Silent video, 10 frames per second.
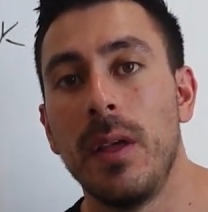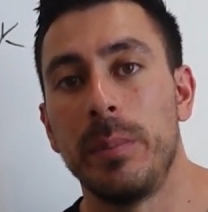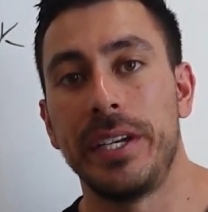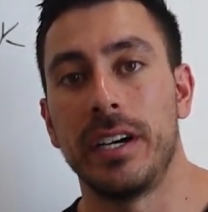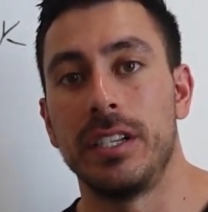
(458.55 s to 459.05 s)

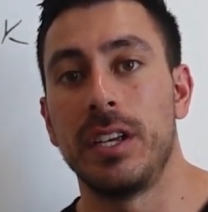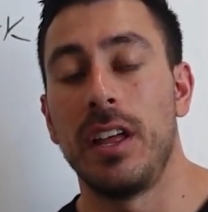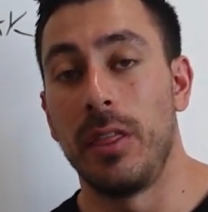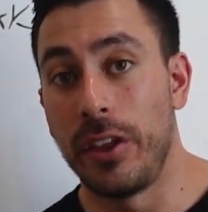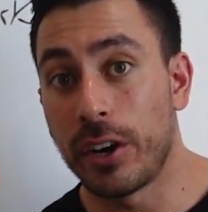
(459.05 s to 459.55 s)
because
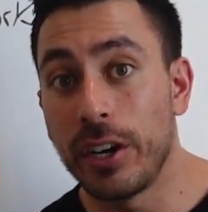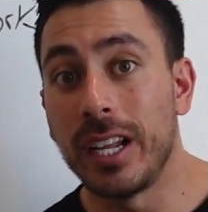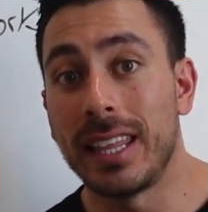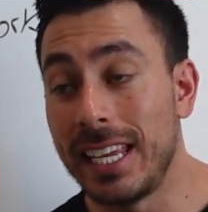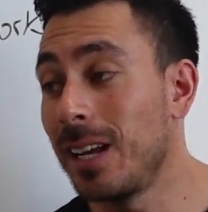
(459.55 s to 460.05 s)
they're going
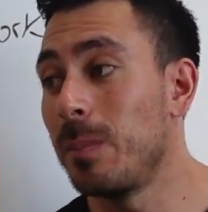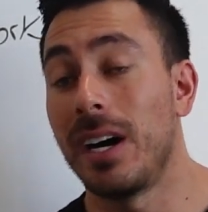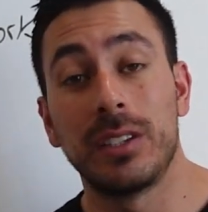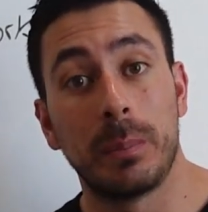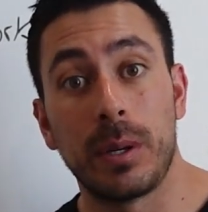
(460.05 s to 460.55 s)
to think
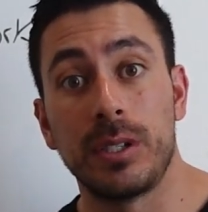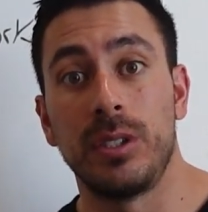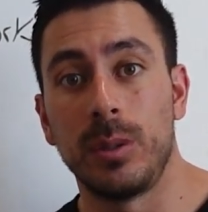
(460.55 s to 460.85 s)
about the person